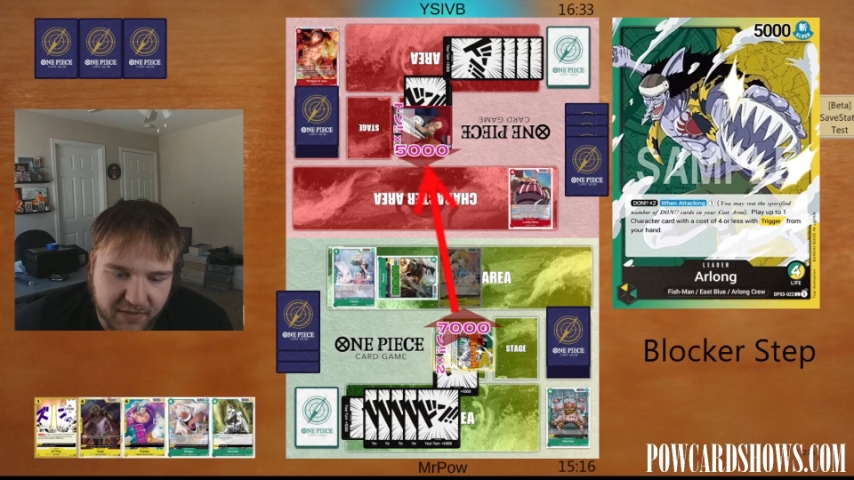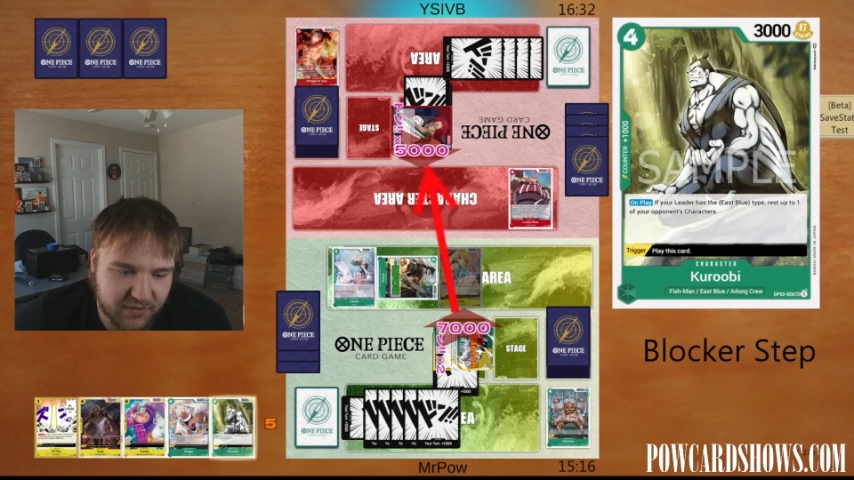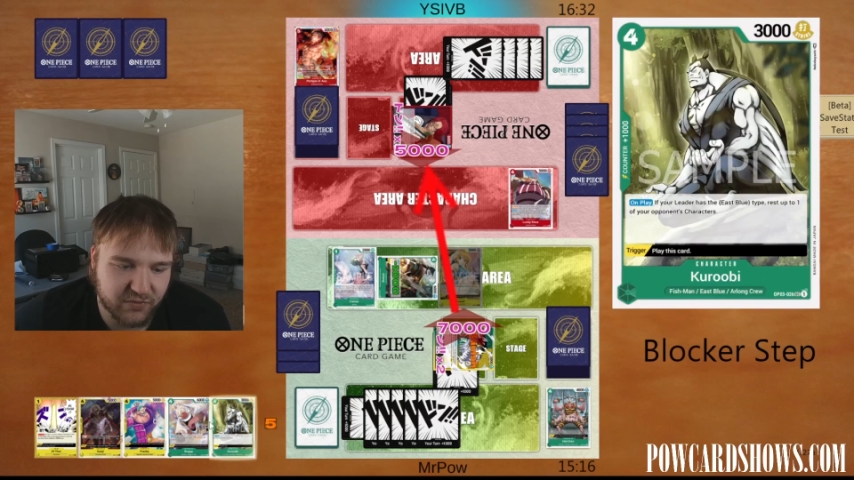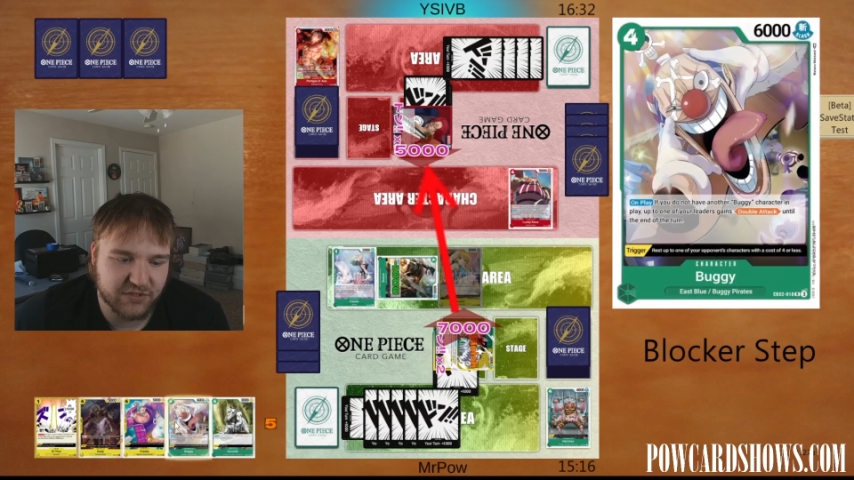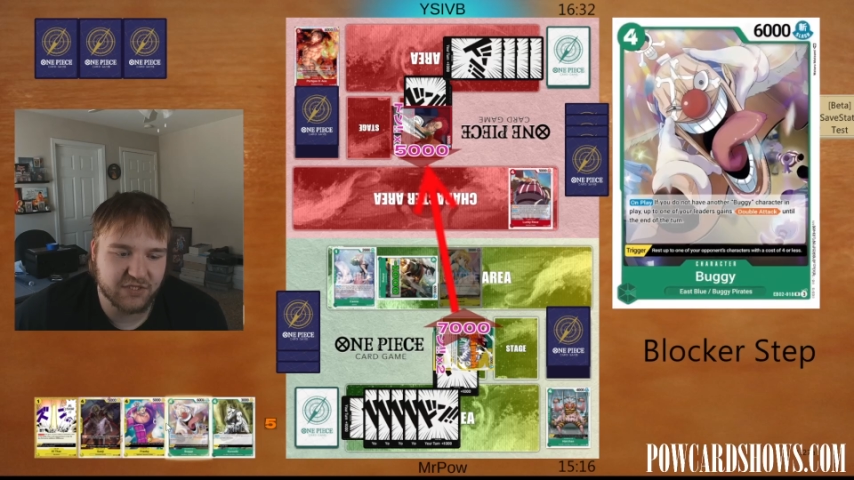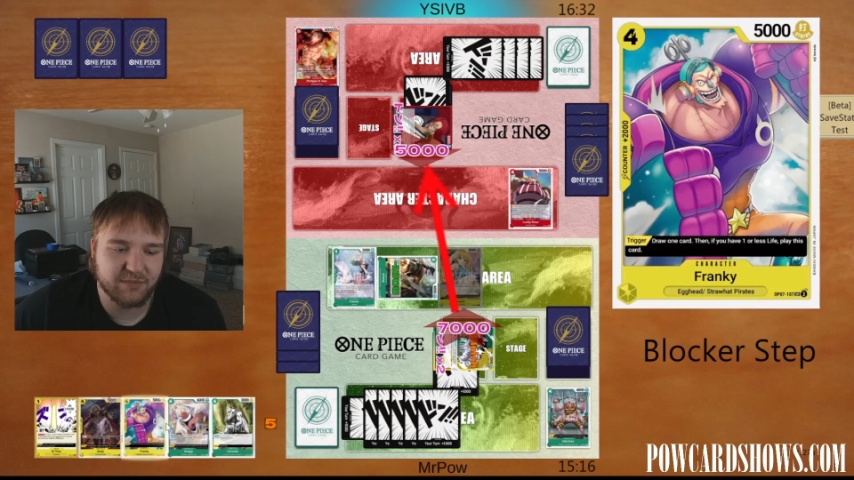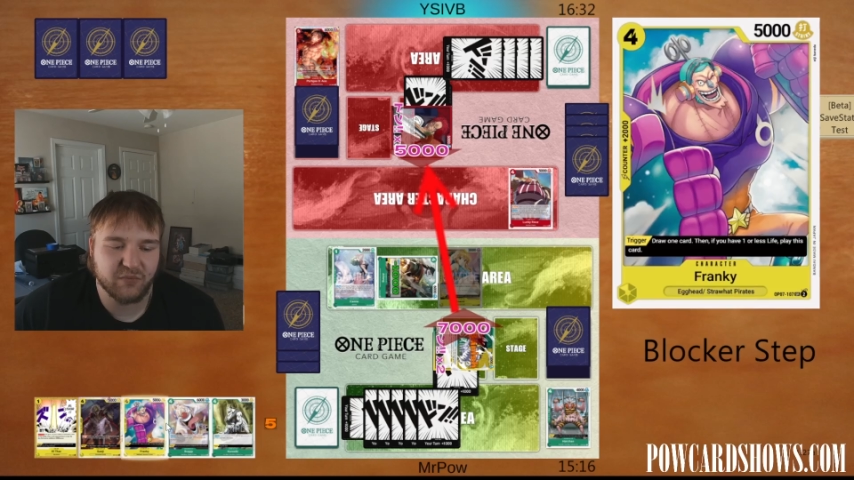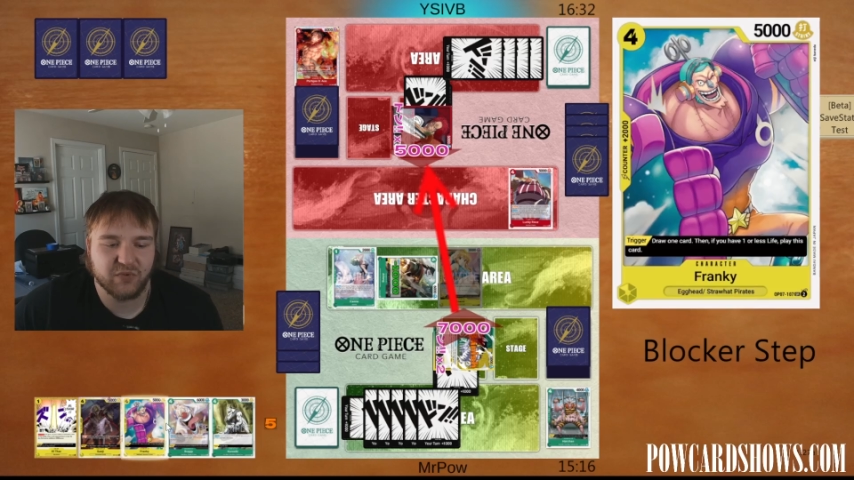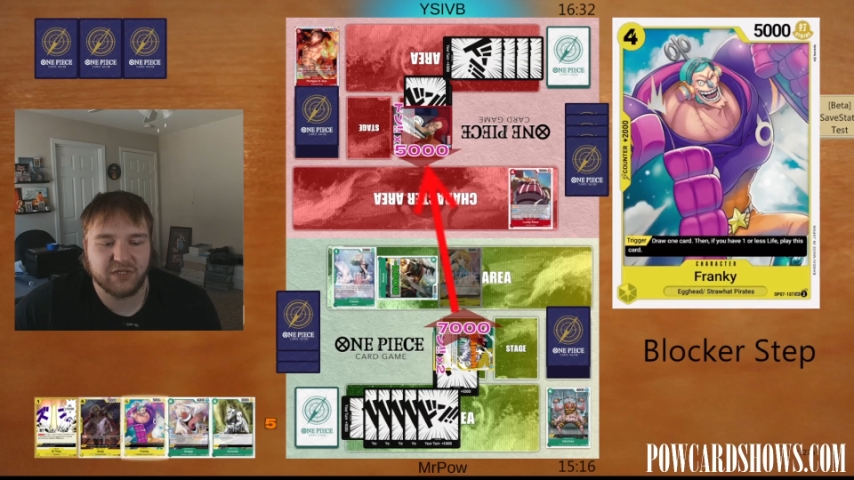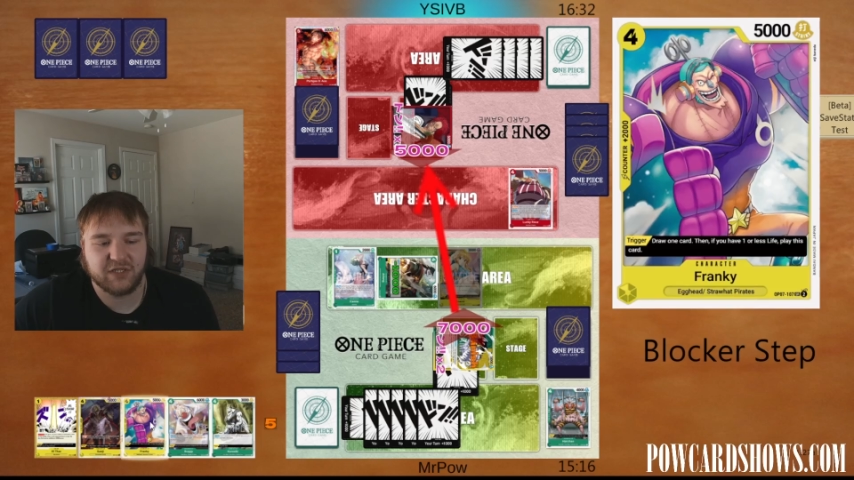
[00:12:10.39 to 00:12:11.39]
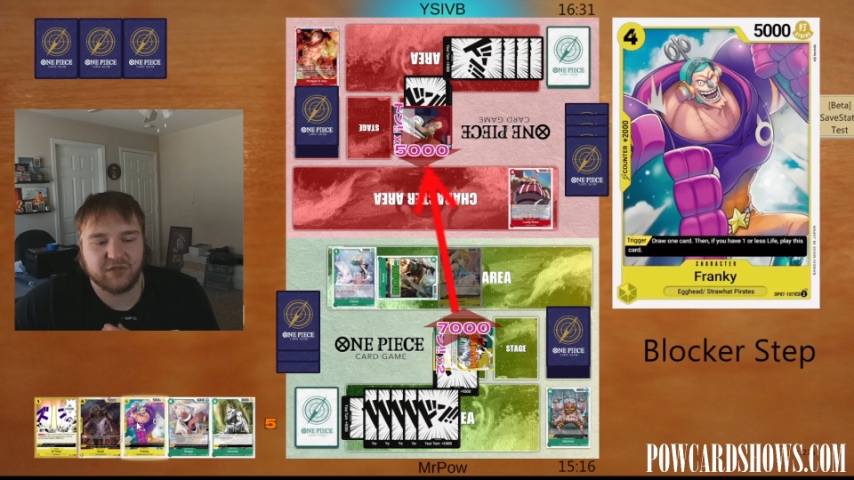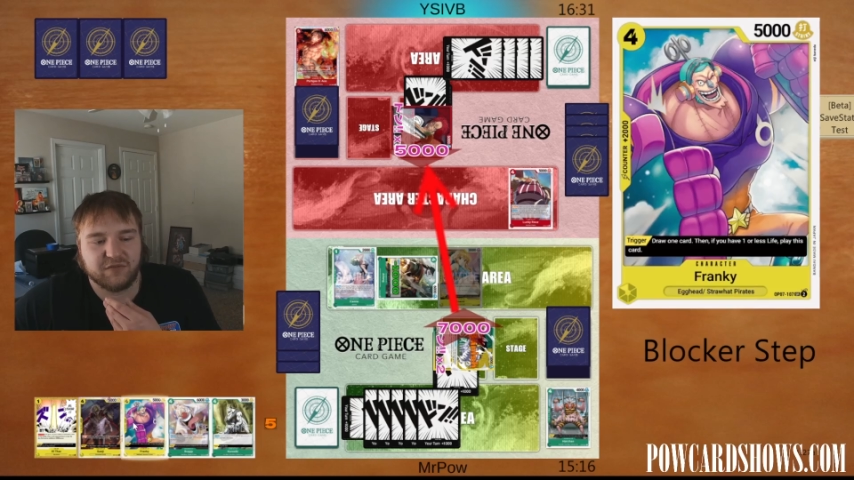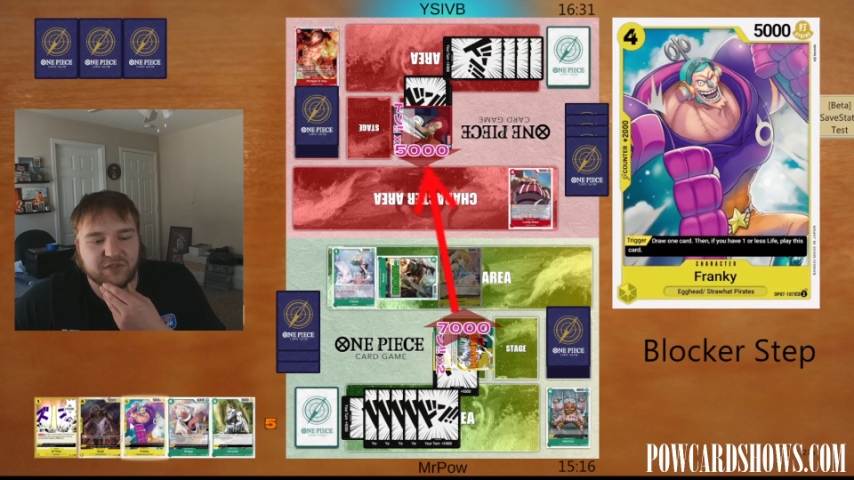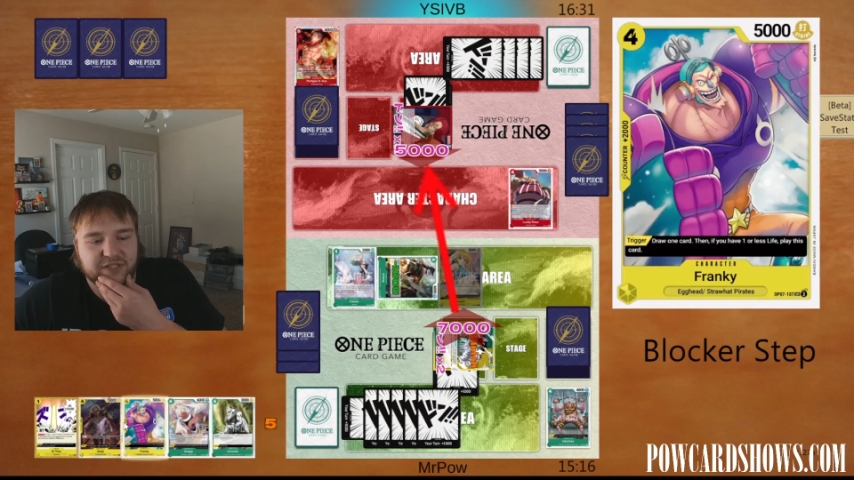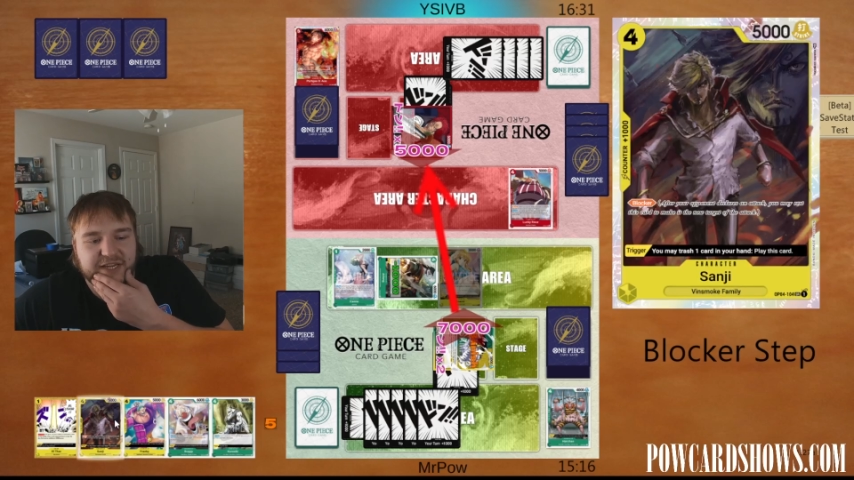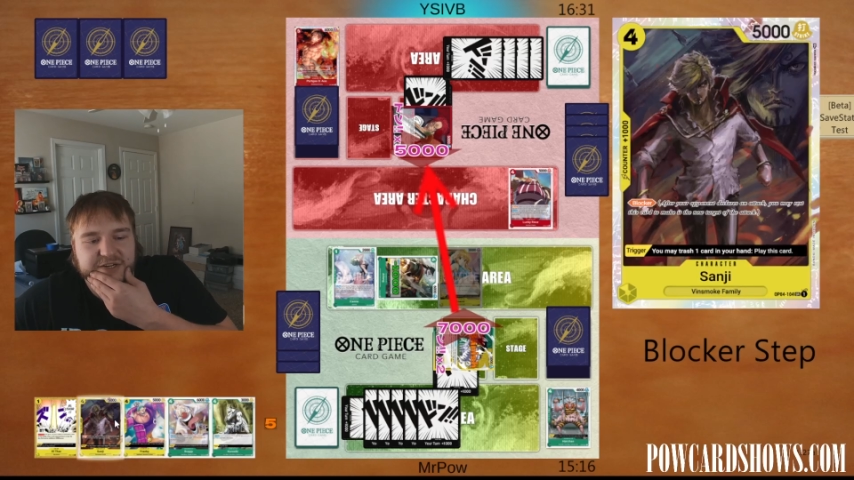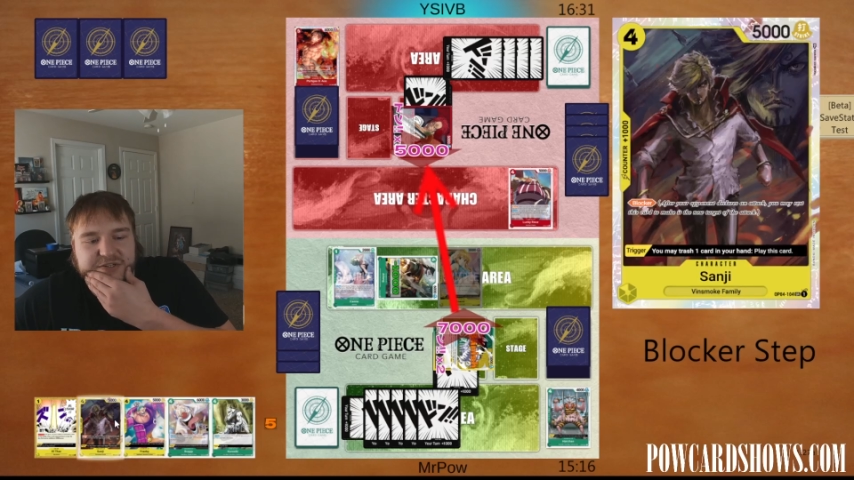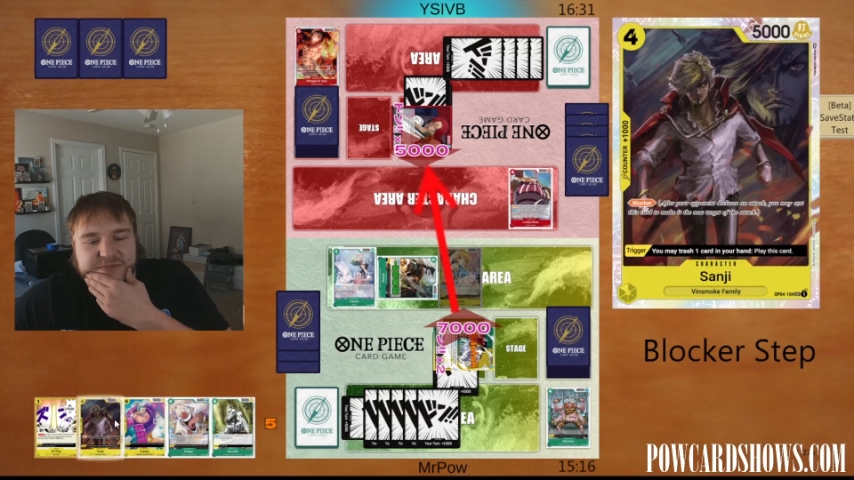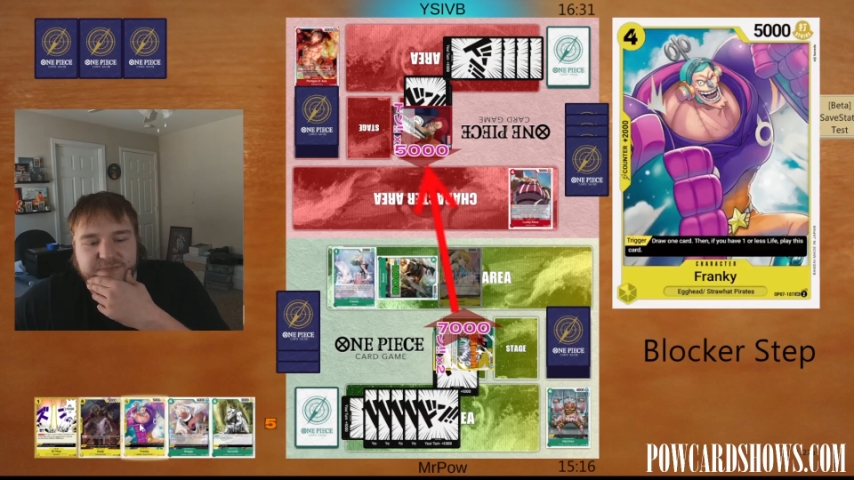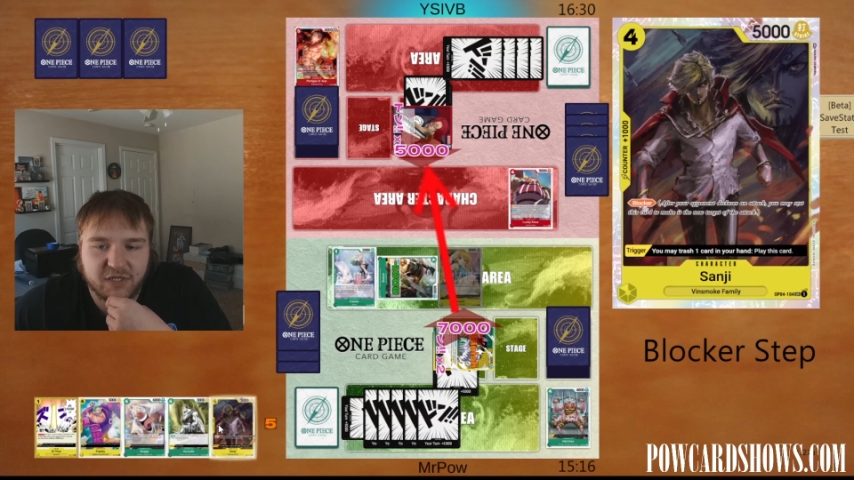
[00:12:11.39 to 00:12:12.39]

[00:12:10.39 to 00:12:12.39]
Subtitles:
which is going to be really good for later,